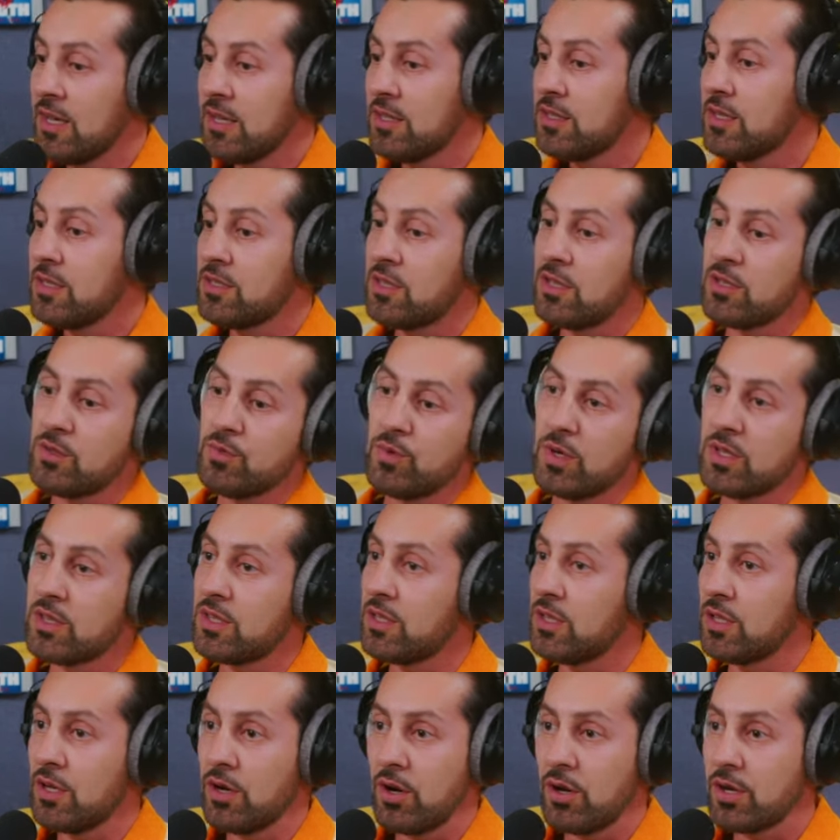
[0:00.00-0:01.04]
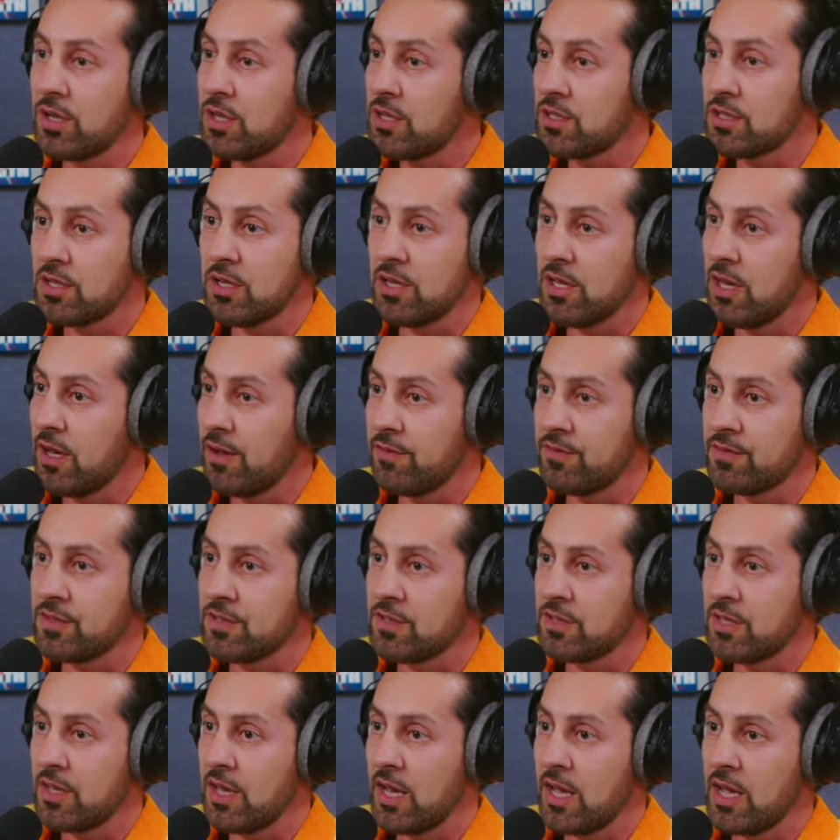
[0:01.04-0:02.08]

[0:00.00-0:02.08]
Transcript: this is what the audience loves